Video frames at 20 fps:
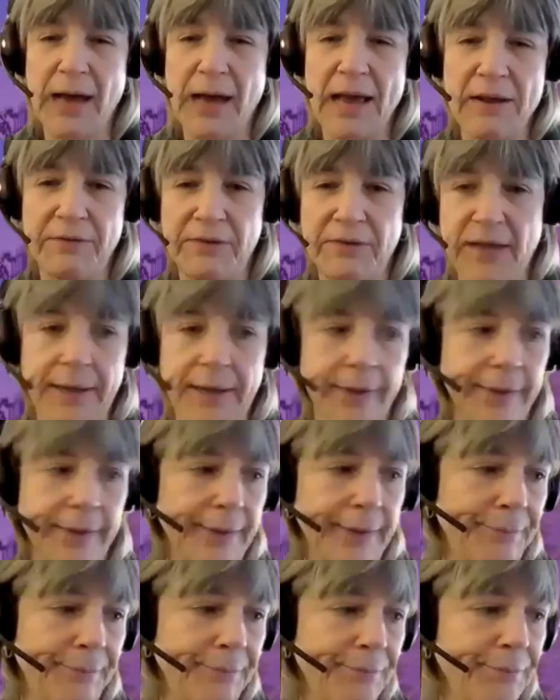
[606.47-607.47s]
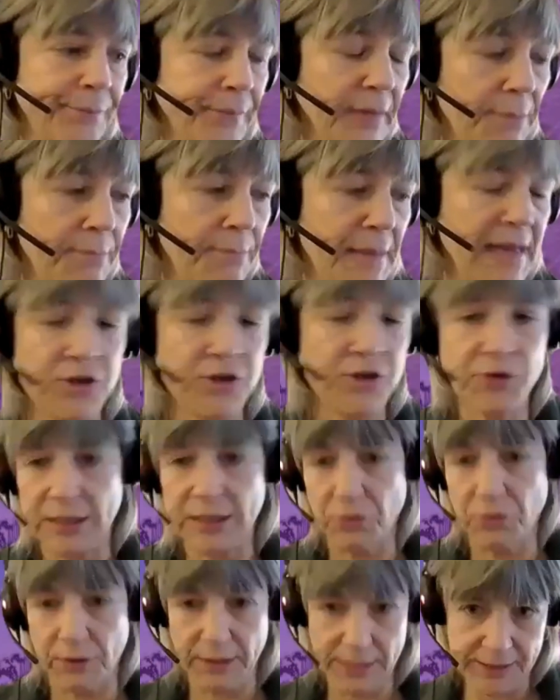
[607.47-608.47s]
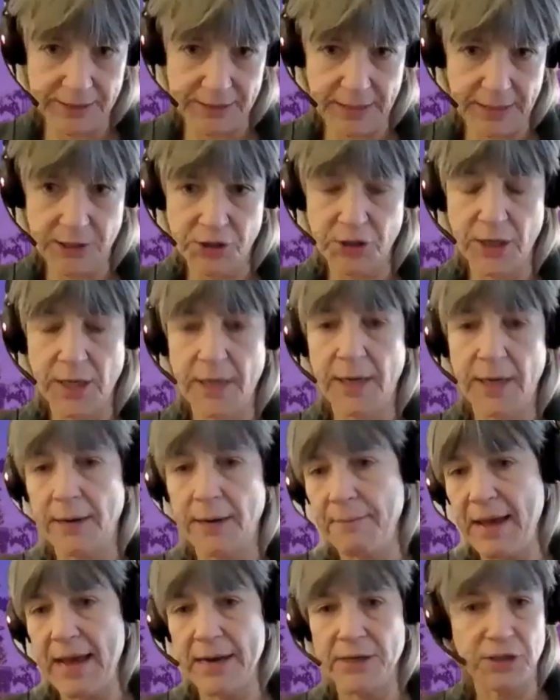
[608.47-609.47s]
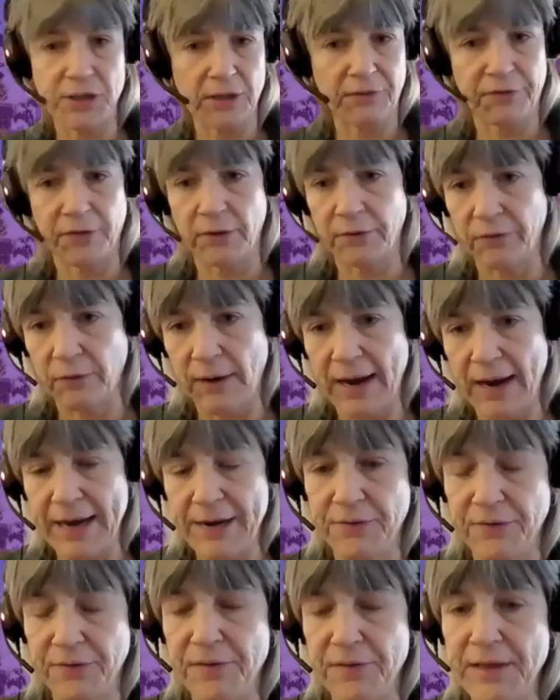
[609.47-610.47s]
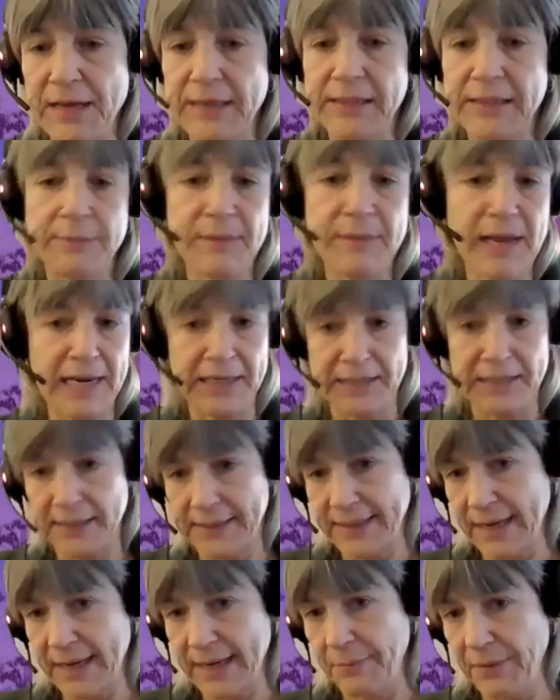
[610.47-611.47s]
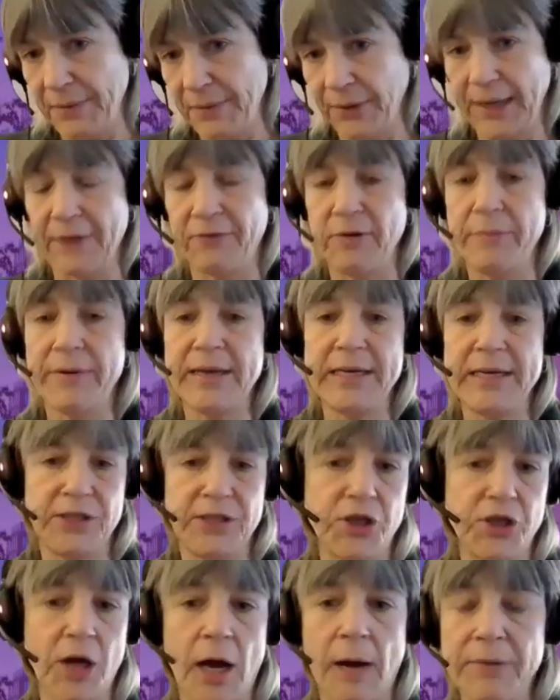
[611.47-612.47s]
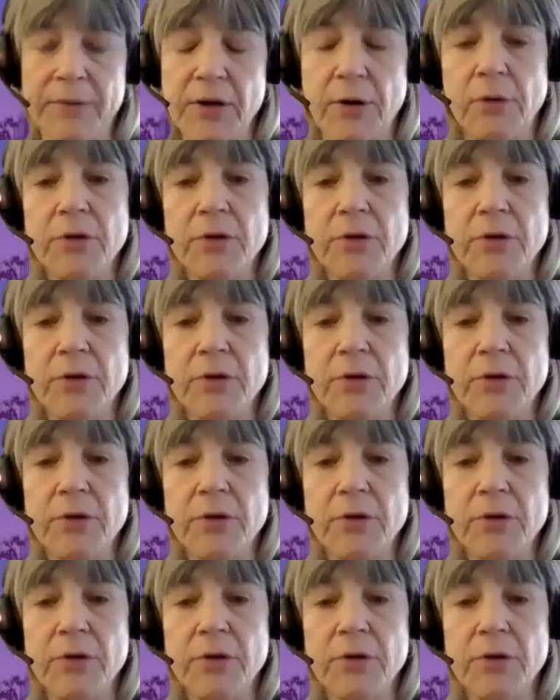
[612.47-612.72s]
kind of like matrix organization and managing for a variety of different things and making sustainability everybody's job.